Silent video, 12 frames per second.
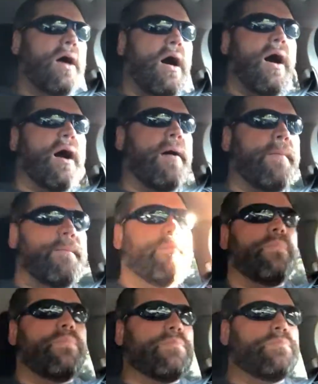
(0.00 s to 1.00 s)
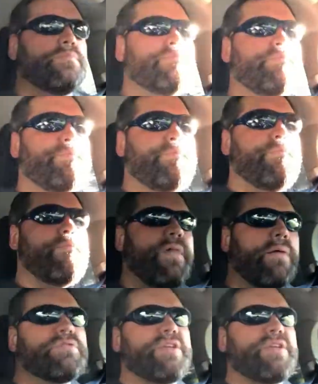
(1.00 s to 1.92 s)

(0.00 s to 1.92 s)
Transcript: That